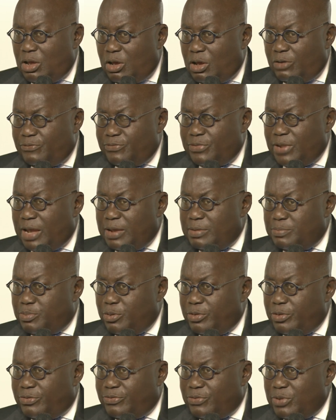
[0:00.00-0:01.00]
of
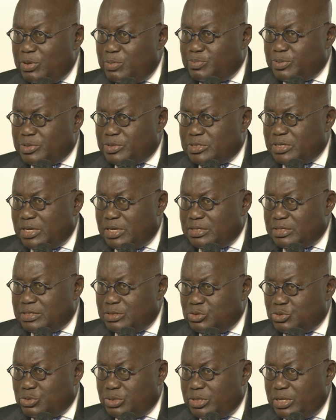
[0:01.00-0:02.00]
9.3%
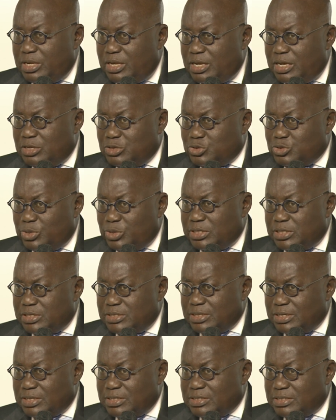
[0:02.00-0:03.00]
in the year
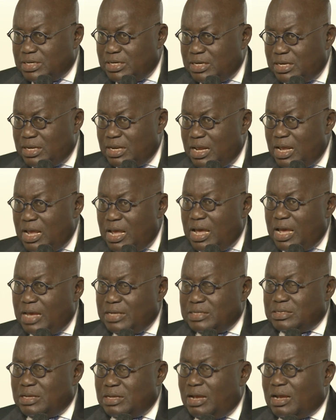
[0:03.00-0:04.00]
2016
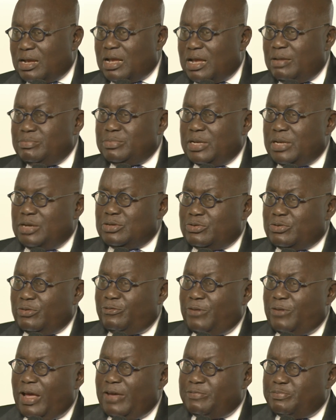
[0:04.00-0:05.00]
has now come down to
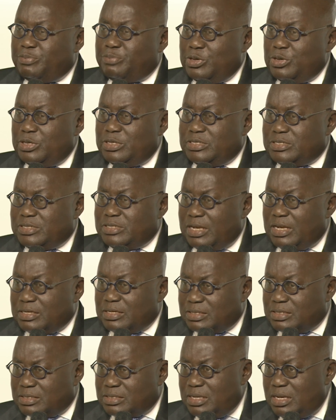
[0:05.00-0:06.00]

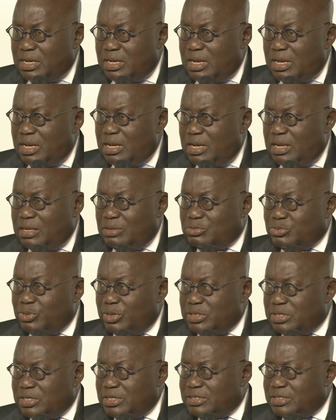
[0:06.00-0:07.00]
5.6 in
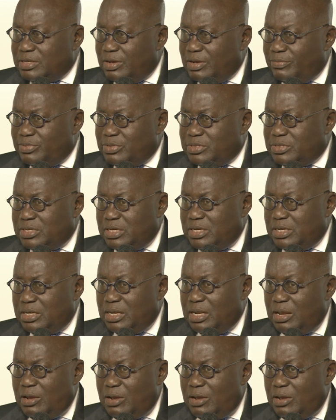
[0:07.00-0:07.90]
2017,